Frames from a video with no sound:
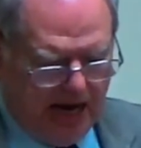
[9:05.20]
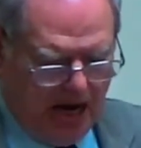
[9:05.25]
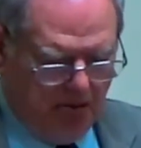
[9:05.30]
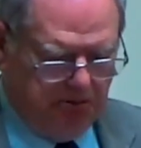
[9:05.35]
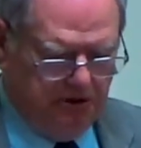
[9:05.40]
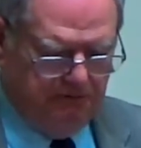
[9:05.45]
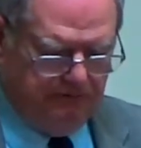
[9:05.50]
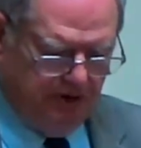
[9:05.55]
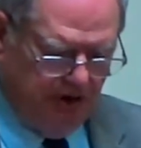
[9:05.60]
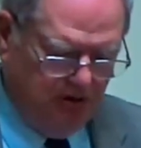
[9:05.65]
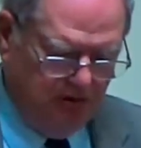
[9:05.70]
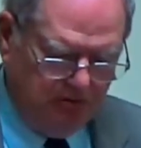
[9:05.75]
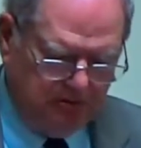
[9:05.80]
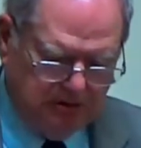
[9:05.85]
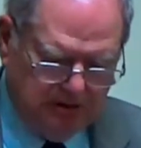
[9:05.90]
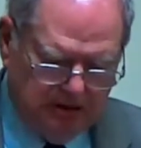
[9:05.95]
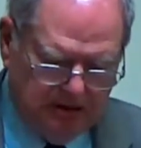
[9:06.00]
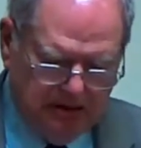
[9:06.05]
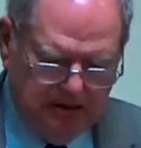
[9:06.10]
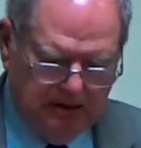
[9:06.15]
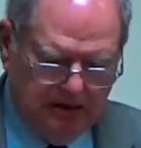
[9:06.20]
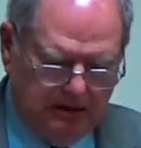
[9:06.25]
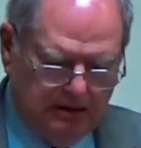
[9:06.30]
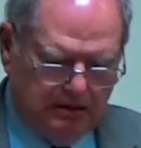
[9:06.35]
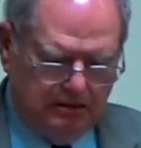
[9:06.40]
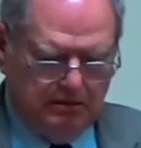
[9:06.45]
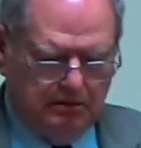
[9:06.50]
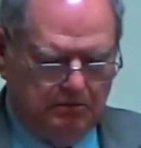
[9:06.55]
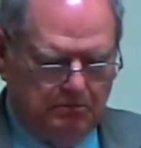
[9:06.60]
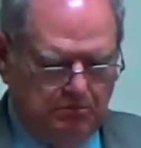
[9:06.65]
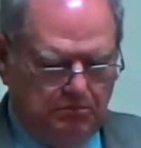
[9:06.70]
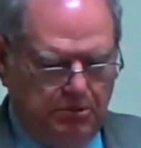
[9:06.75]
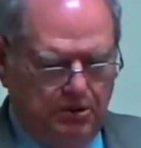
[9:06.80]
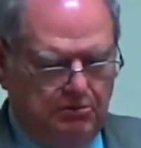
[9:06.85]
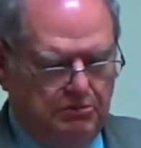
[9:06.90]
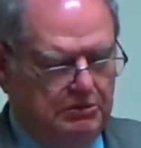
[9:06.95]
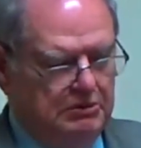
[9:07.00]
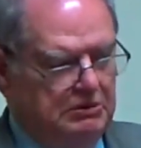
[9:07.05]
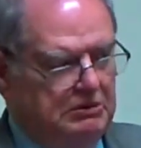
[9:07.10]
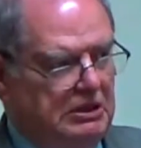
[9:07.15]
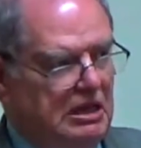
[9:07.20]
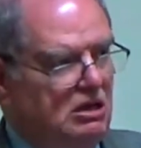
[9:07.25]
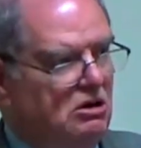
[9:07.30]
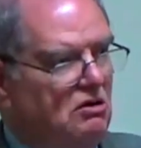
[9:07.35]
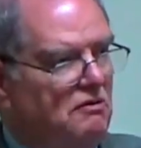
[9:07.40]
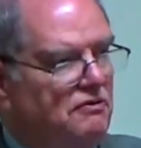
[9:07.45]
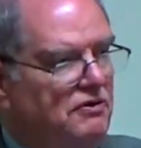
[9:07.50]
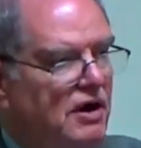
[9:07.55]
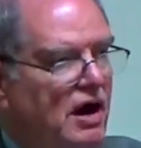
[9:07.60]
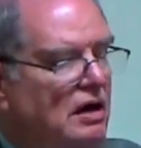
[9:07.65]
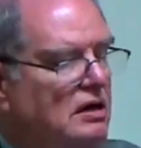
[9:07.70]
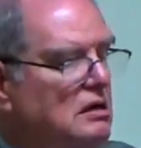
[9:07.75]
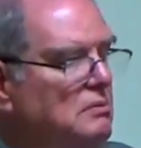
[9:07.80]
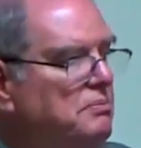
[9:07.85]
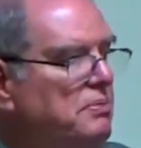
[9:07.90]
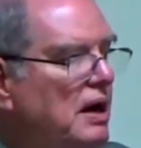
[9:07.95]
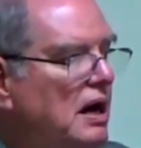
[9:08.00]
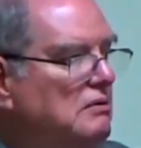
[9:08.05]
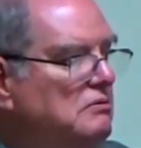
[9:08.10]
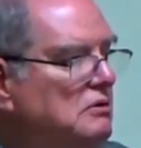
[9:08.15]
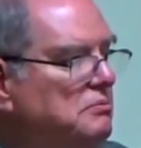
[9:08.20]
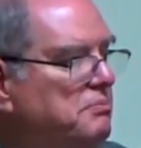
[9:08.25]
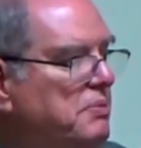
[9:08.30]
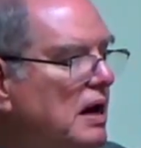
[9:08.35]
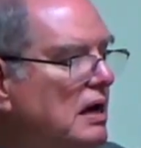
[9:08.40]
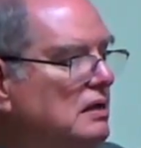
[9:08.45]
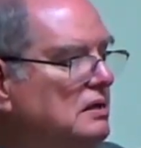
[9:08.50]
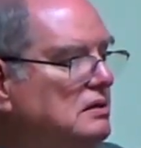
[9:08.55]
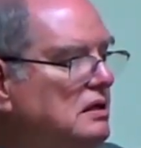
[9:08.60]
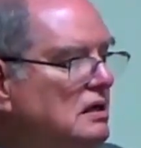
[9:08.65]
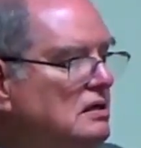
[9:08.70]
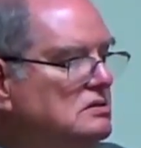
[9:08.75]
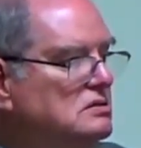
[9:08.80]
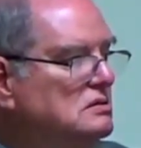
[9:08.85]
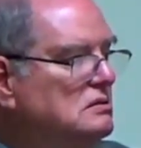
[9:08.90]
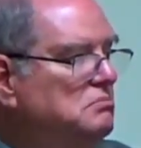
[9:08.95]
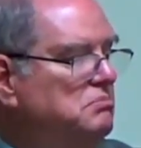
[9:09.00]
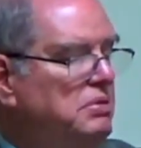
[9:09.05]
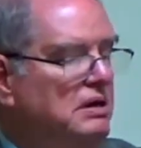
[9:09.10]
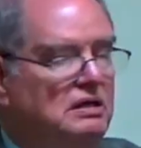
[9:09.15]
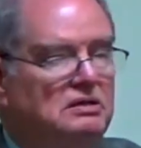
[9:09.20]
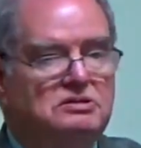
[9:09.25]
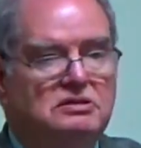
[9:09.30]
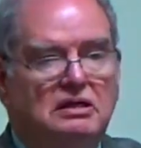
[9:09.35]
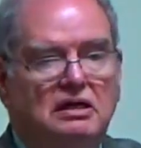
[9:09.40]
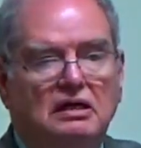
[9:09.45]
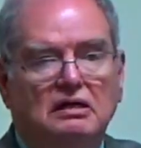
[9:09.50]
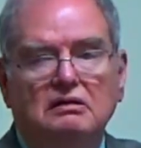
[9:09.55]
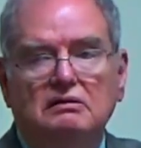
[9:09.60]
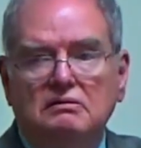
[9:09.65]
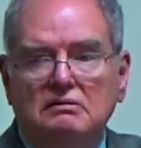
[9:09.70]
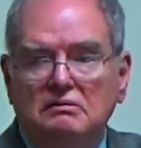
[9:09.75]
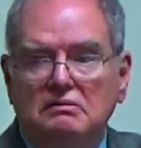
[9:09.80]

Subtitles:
we vote, but to get overoccupied with politics is a big sin.